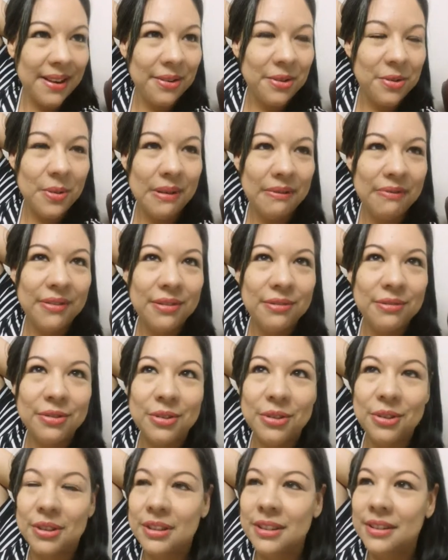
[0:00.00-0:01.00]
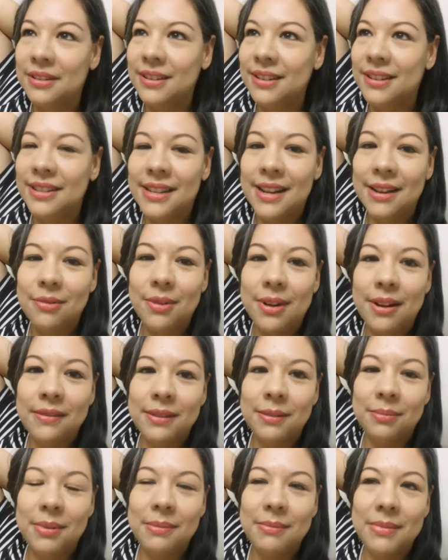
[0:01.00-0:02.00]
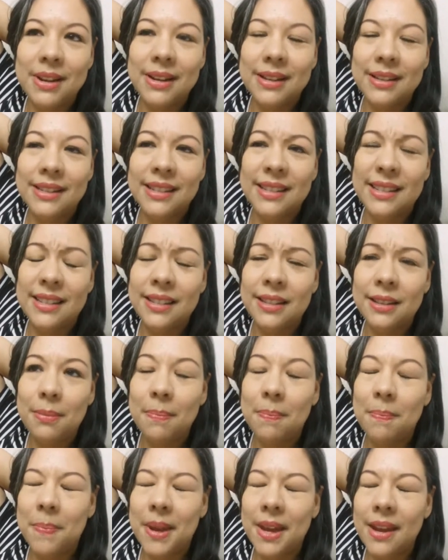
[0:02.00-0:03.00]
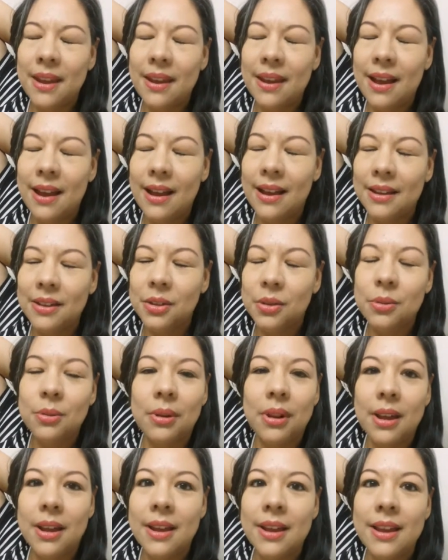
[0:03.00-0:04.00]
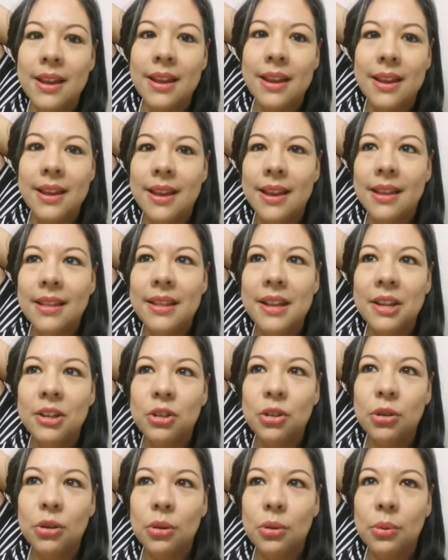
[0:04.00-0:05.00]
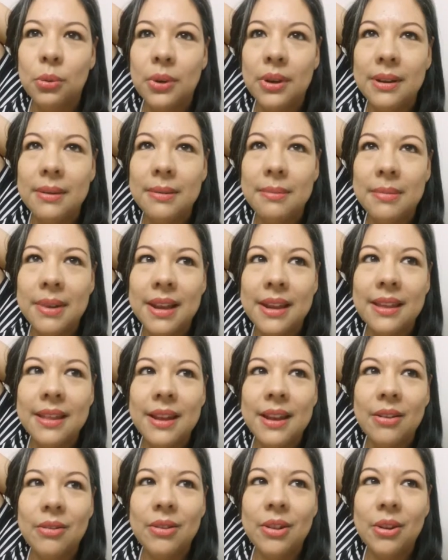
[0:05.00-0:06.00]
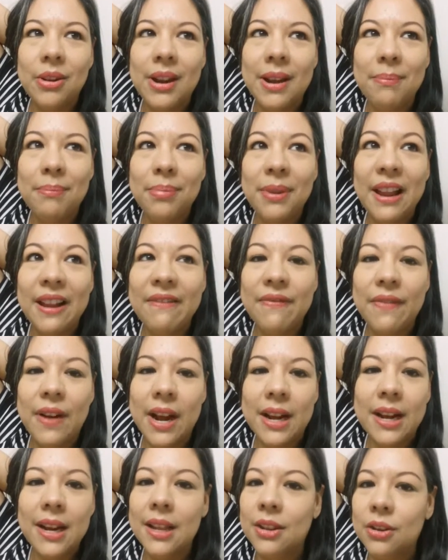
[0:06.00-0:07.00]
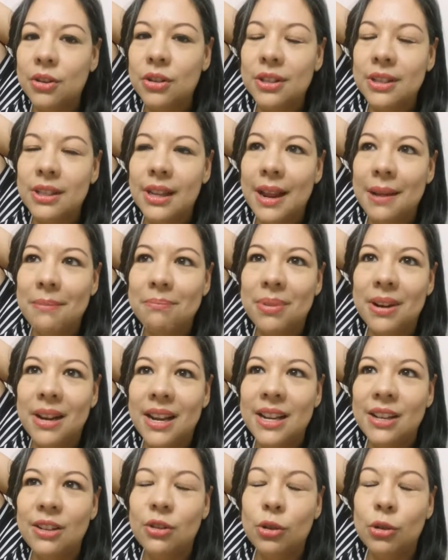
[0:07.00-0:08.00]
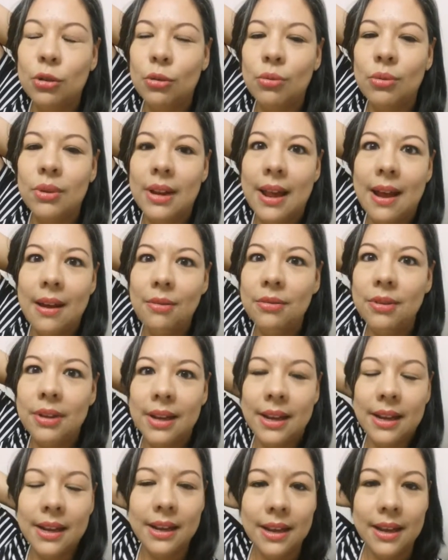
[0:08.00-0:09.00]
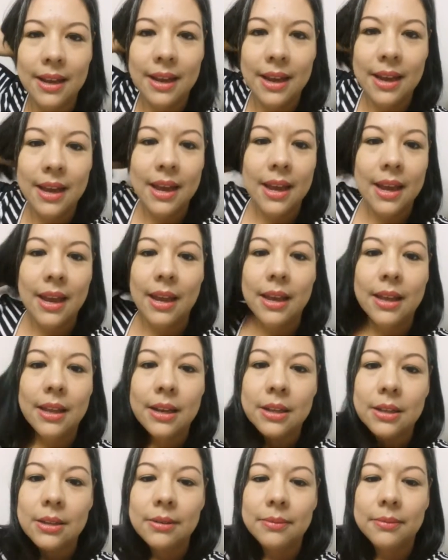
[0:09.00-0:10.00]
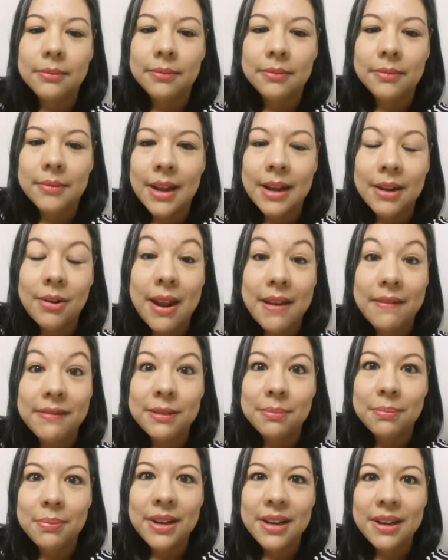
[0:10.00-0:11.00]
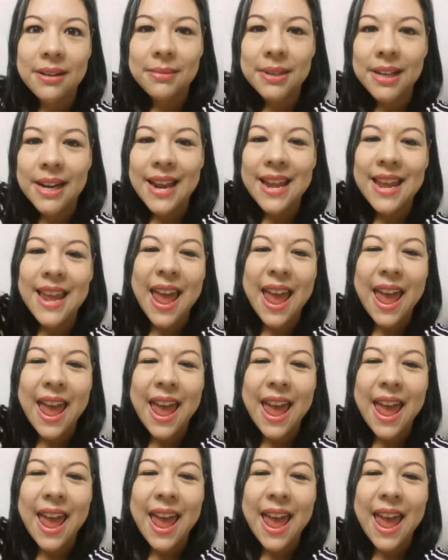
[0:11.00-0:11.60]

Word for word: I don't know, I feel good because I don't have to bring my kids because it's a big hassle. And they scream, like they're, they're not like fighting, they're just like playing so loudly. And I don't have to bring them today.